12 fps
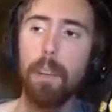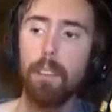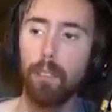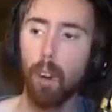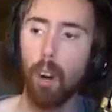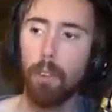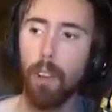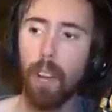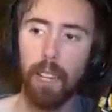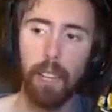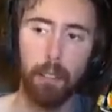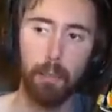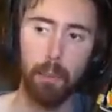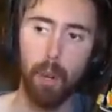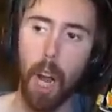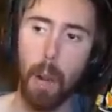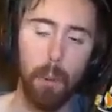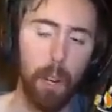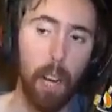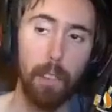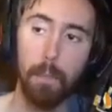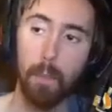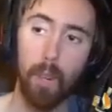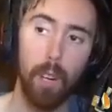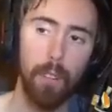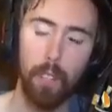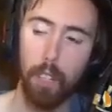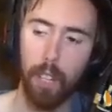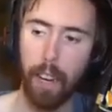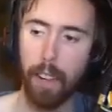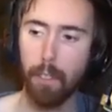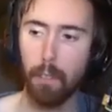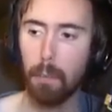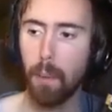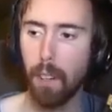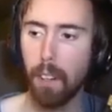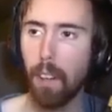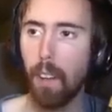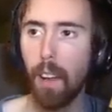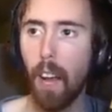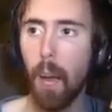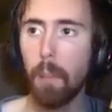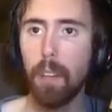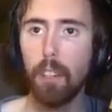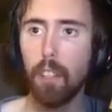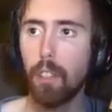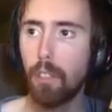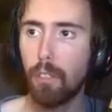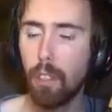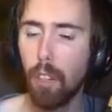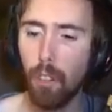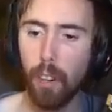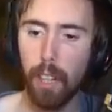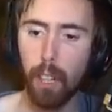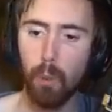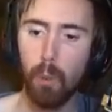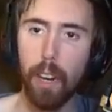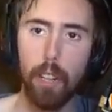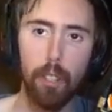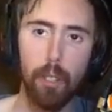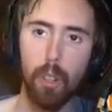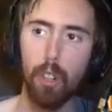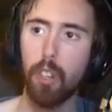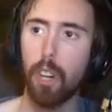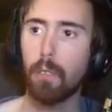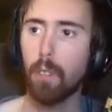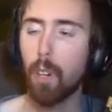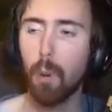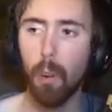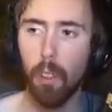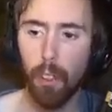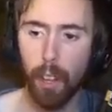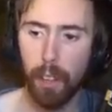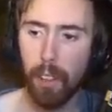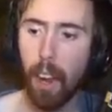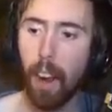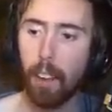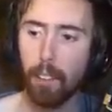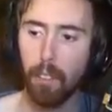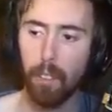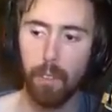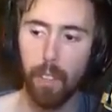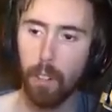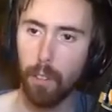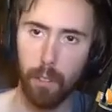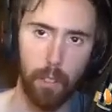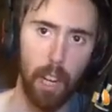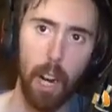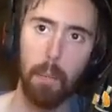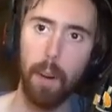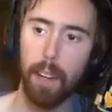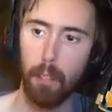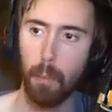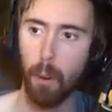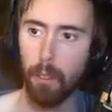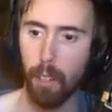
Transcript: Saurfang in his prime would have more of a chance, but I mean, she's still like a ranger general with like thousands of years of combat experience.